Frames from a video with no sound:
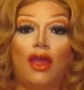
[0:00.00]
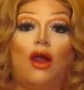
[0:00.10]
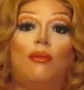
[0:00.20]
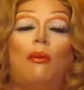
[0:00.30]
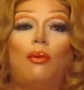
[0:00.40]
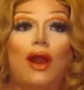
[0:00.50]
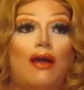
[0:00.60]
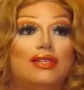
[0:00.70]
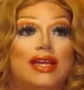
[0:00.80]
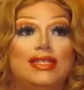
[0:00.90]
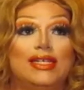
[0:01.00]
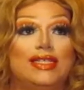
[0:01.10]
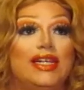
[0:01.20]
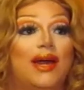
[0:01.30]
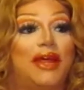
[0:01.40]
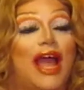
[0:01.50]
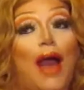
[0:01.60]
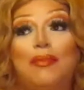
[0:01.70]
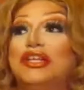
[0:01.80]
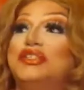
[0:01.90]
I remember when I was like 16, I'm like,
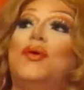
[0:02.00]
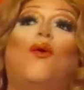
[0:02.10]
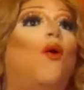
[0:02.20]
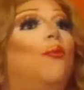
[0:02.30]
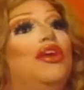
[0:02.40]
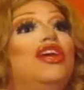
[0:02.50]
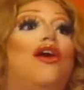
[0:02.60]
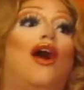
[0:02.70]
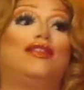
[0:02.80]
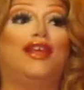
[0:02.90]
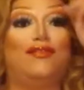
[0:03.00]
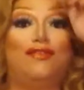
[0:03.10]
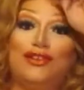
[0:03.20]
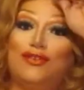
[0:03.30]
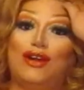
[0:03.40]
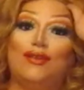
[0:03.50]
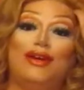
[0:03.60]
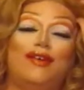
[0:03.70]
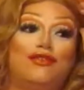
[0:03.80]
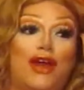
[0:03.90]
I'm gonna do a whole peacock thing for the
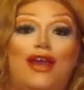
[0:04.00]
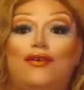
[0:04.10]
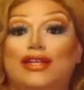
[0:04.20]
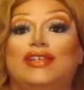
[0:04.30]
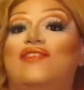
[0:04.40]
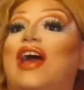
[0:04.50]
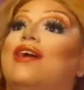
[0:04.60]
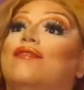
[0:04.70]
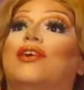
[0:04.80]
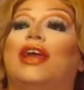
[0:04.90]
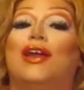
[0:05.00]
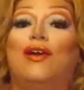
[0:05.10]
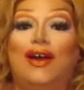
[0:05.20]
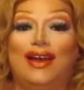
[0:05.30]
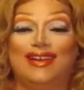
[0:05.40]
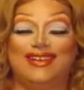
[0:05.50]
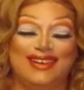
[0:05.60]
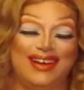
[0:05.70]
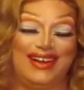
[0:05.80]
runway of Drag Race if I ever get on.